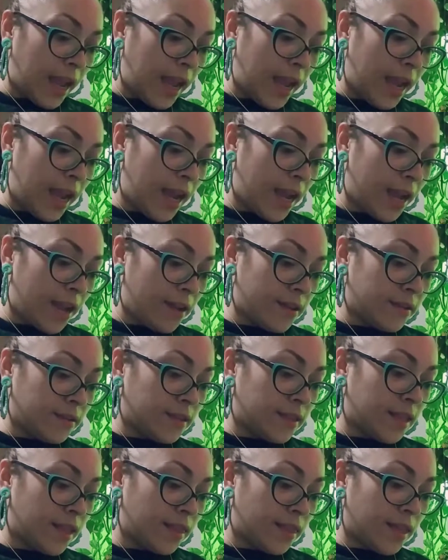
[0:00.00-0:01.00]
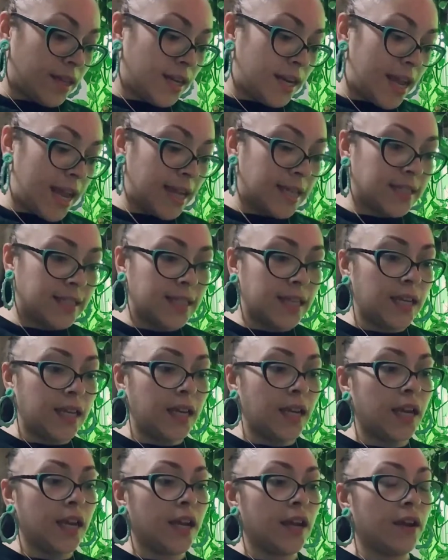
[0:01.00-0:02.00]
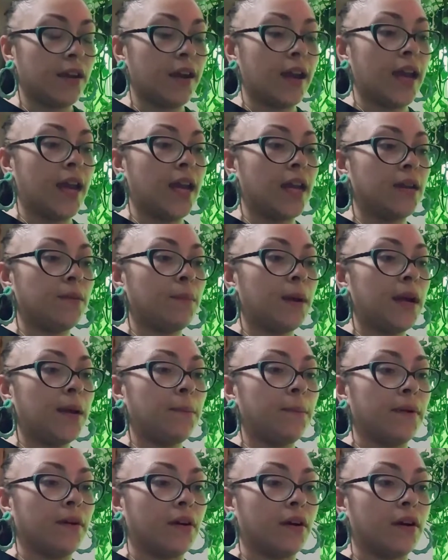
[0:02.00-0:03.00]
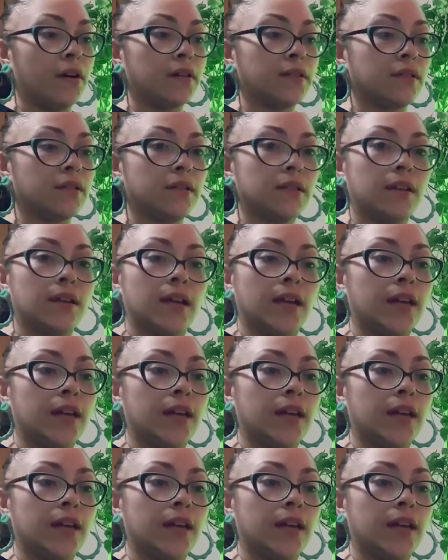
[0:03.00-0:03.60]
And the next thing here in my box,